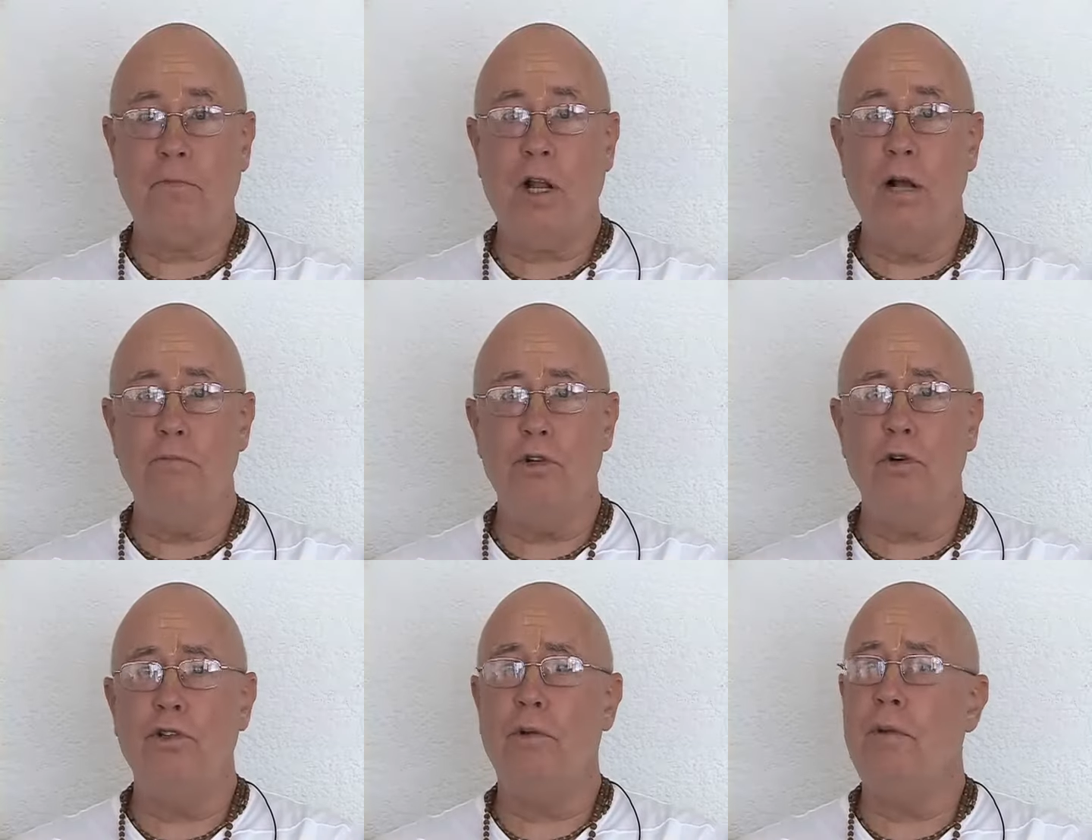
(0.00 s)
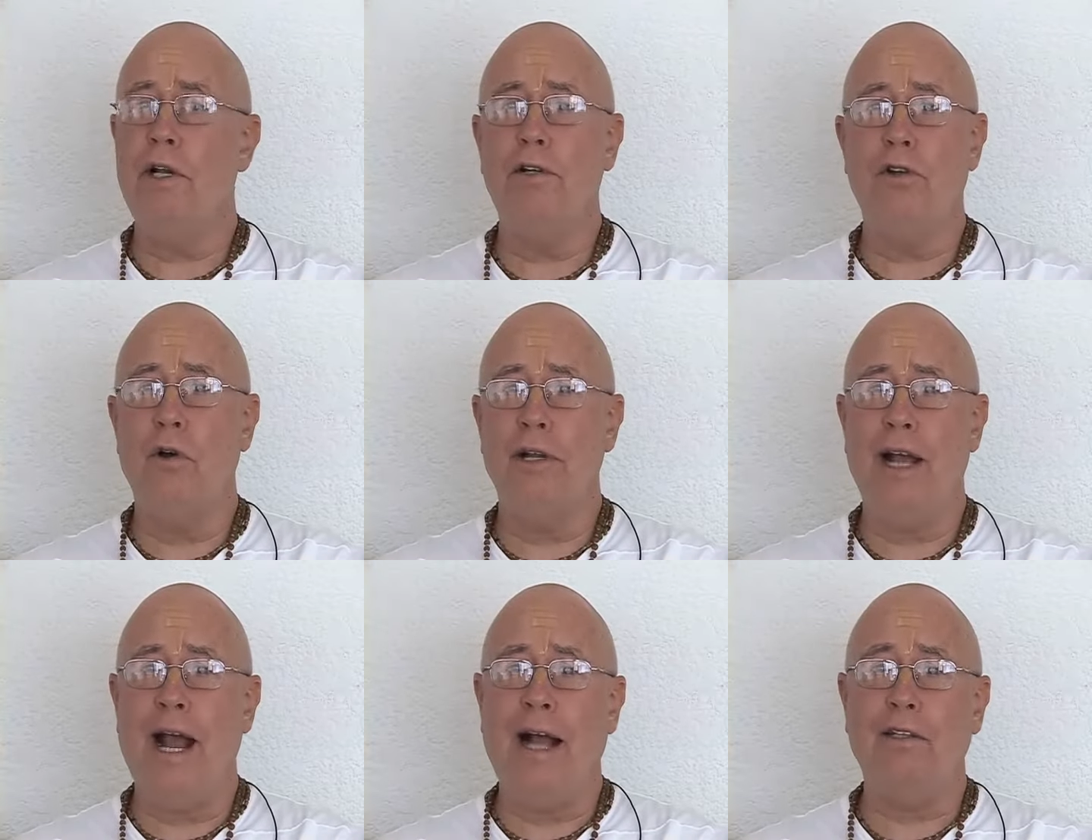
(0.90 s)
I'm sure somebody is going
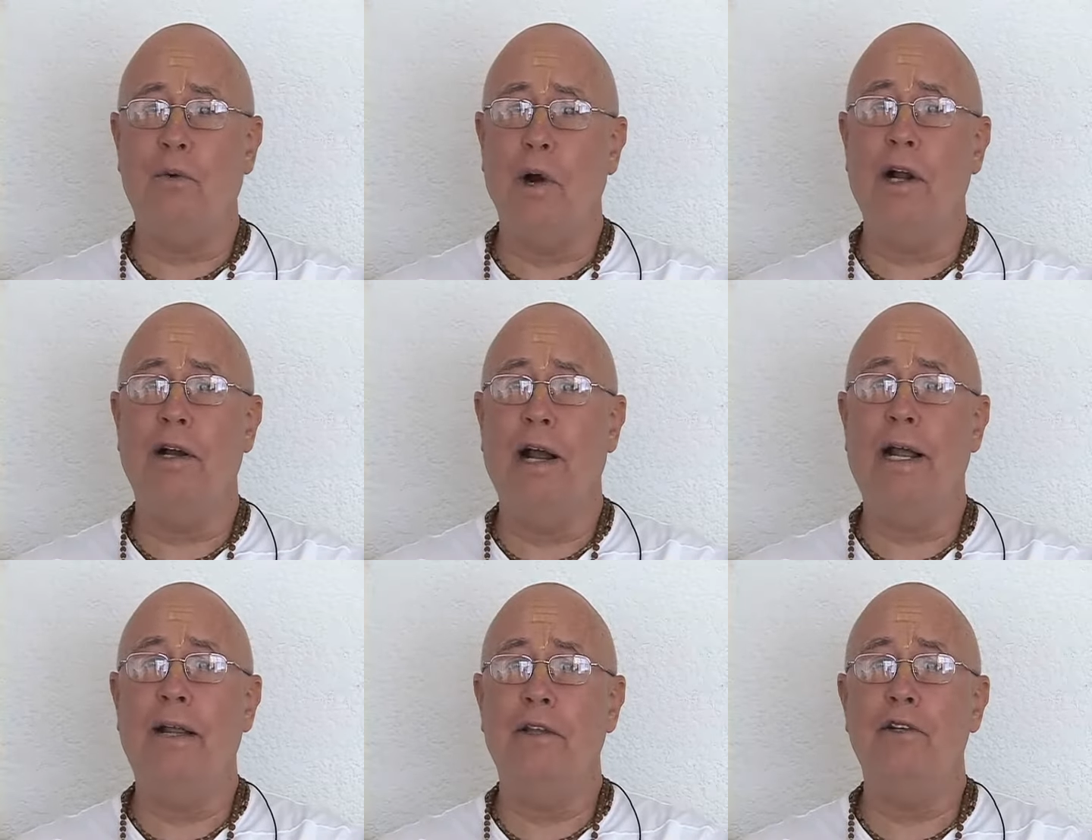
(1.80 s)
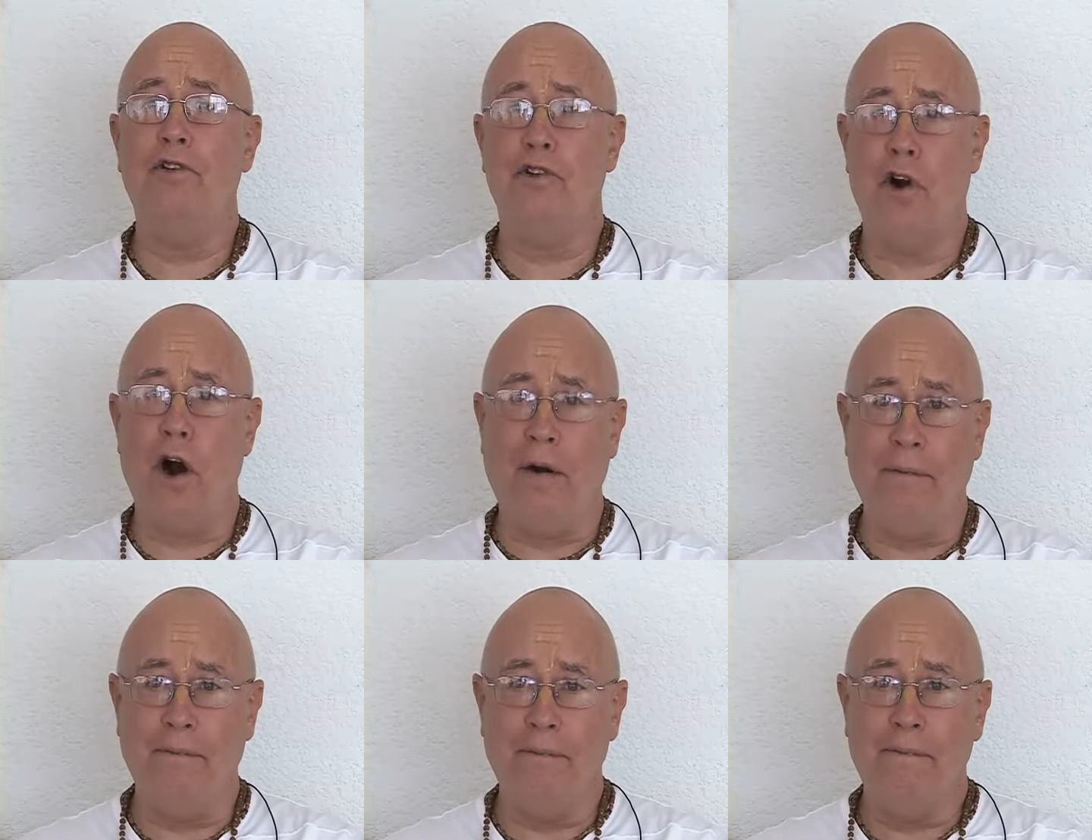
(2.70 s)
to ask, where can I get this chart?